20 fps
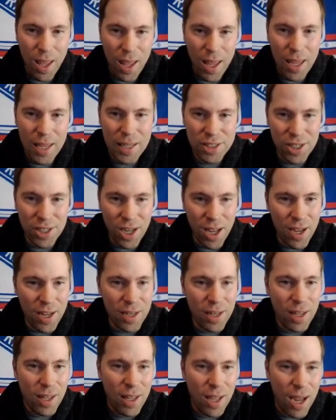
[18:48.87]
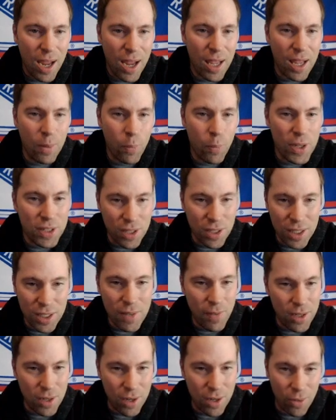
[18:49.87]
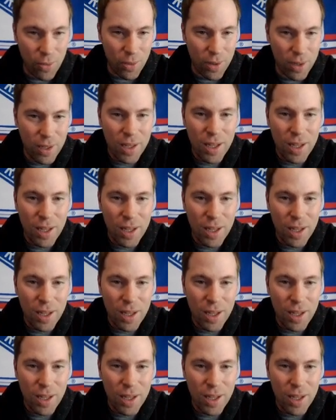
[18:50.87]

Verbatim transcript: A sign, and we didn't even know.